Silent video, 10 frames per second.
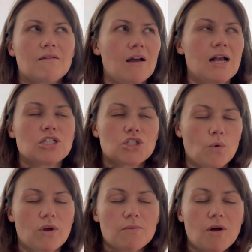I just
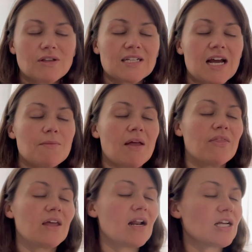don't wear them all the time.
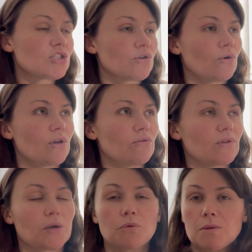And then I started going through
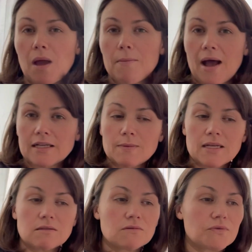like really bad back
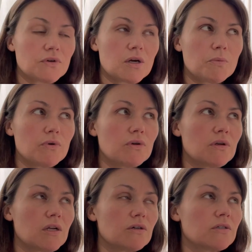spasms for a couple of
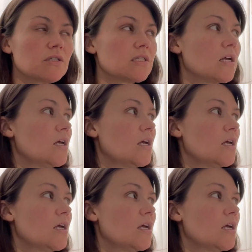years.